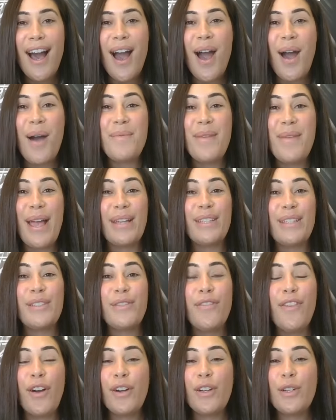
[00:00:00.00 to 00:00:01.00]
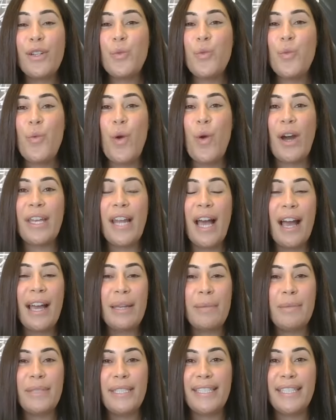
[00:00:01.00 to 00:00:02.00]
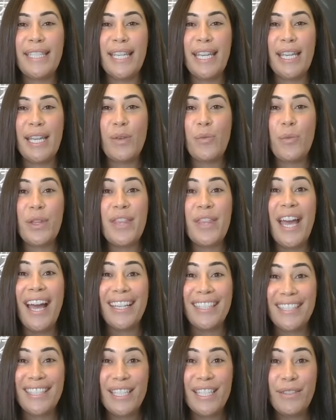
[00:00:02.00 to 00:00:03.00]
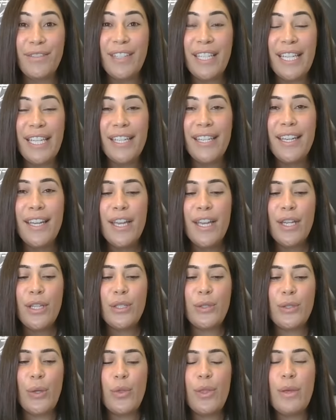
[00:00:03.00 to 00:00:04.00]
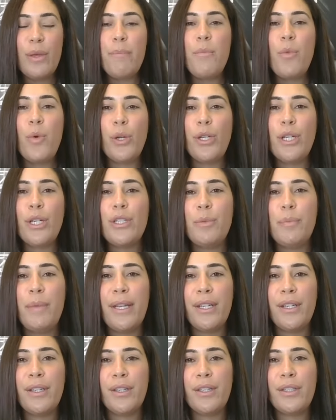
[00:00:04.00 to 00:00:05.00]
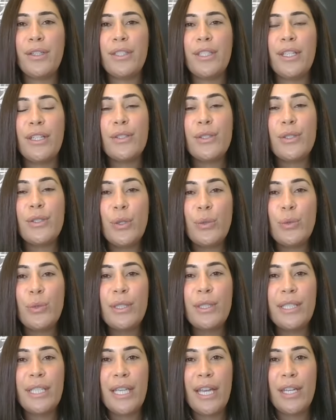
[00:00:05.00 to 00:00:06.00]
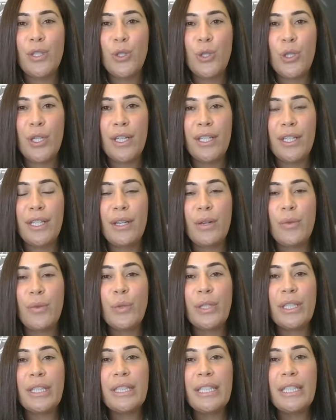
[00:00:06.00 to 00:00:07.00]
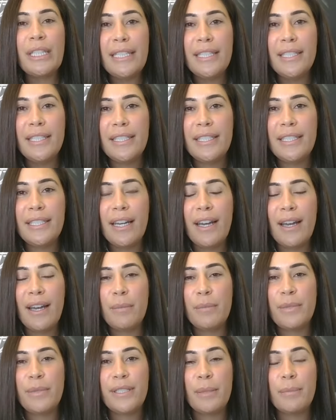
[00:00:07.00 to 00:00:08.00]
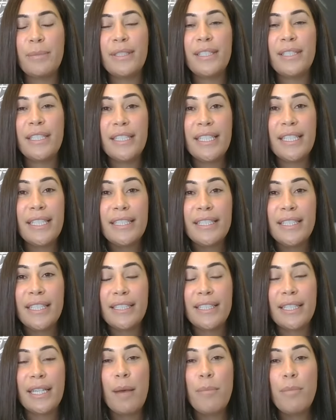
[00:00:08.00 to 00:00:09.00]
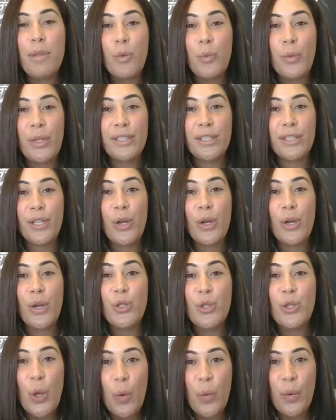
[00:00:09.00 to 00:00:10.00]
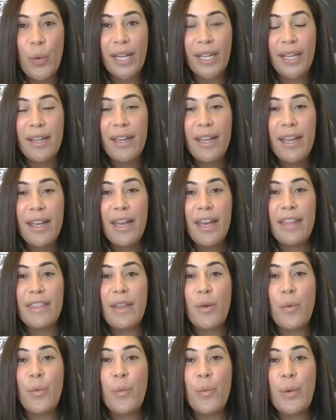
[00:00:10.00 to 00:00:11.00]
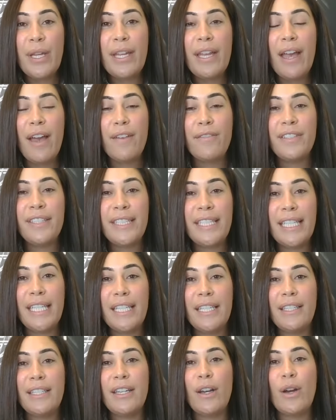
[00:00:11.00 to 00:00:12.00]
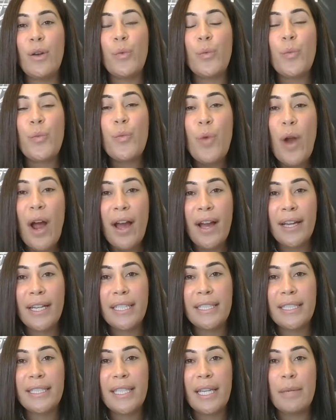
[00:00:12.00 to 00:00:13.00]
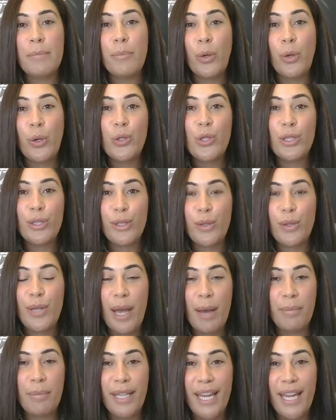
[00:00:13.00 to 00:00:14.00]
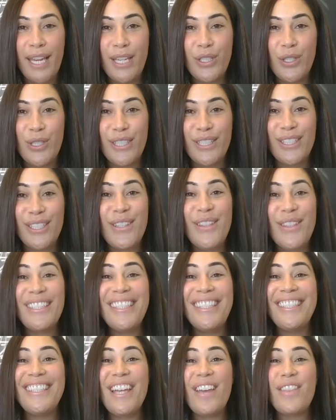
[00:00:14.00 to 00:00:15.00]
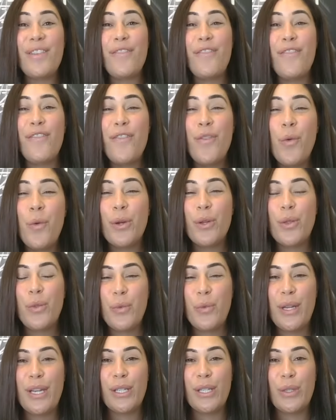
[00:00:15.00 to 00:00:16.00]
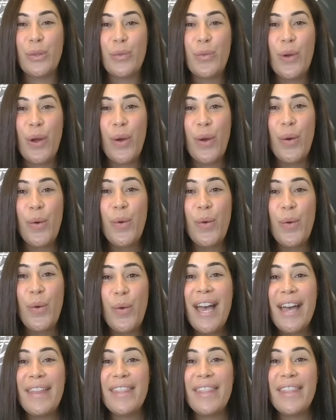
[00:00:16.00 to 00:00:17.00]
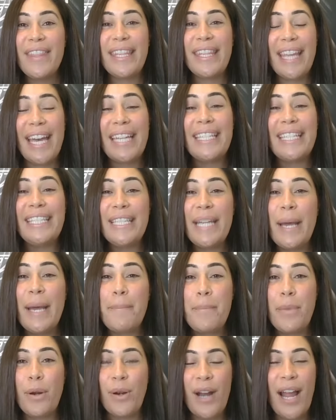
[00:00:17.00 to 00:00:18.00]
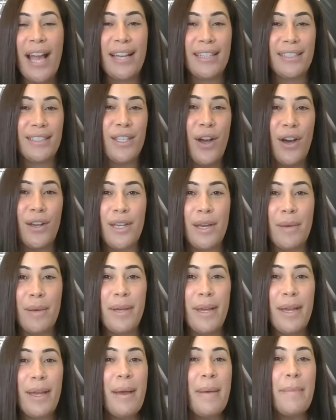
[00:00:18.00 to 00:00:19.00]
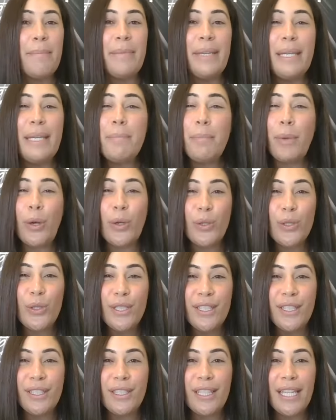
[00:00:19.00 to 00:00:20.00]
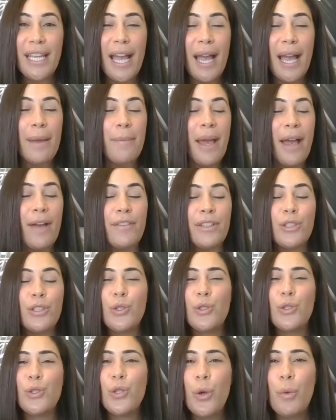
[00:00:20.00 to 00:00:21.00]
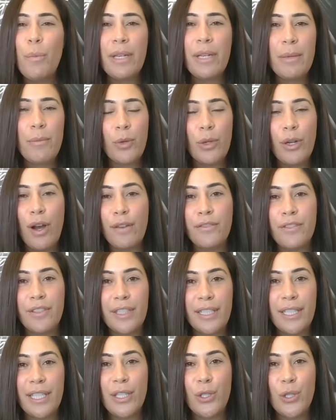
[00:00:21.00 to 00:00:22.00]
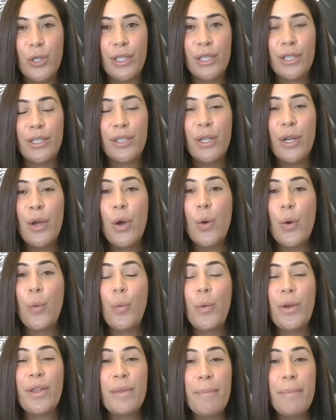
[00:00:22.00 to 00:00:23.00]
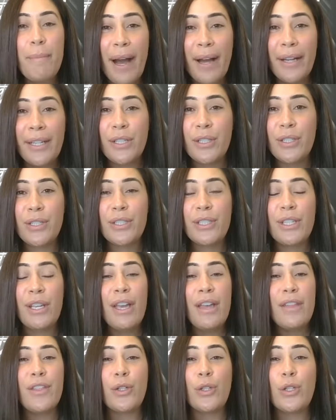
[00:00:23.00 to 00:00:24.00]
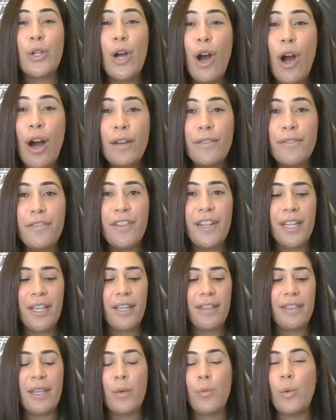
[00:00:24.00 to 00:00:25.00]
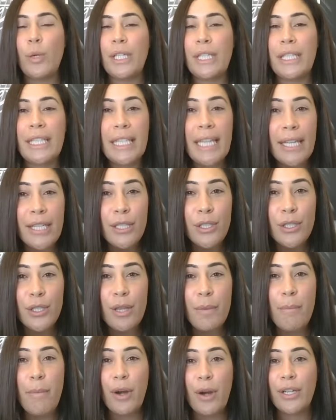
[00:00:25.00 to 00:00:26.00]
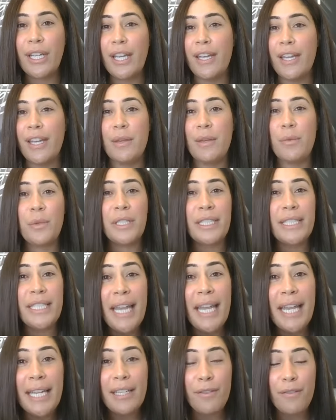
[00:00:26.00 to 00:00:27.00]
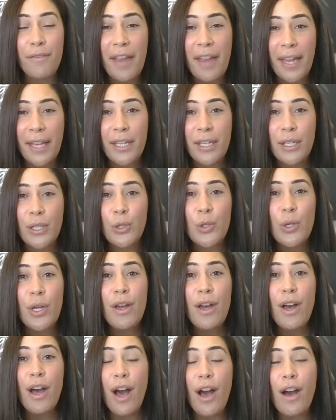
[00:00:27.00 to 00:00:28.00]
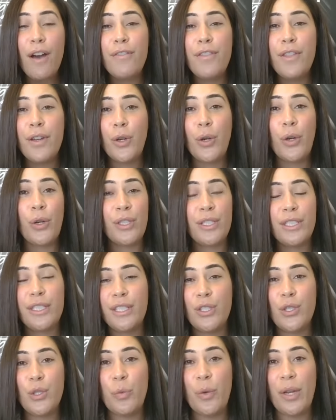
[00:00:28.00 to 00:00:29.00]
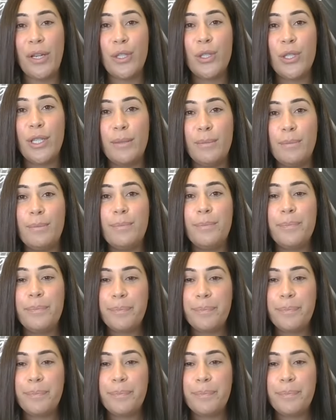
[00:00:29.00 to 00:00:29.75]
Um, as far as what I'm seeing with activity, so the Mortgage Bankers Association released um, some statistics a couple of weeks ago showing that we have seen a rise in purchase loan applications. So this is now the fourth week in a row that that number has gone up. Me personally, I'm having so many more conversations with buyers they're confident, they want to get into the market, and they want to take advantage of the current situation.